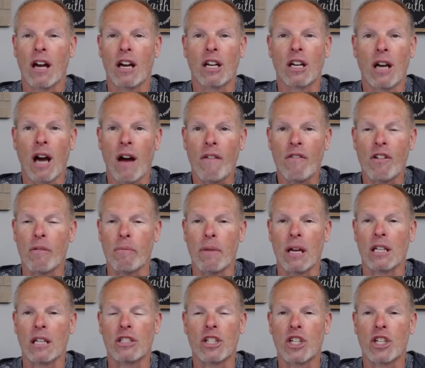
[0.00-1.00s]

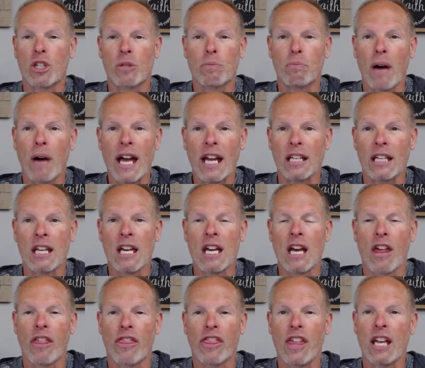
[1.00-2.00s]
government, despite
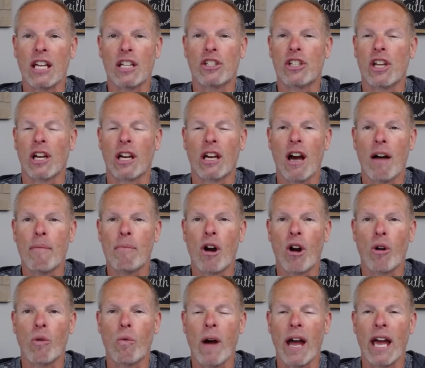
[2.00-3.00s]
things that come
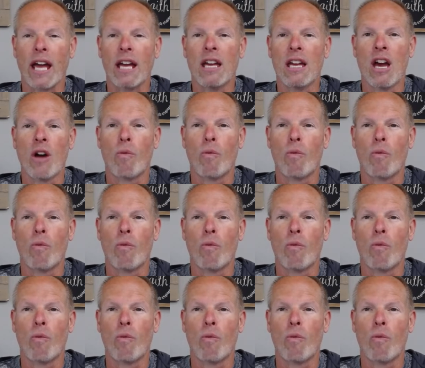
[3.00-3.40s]
our way,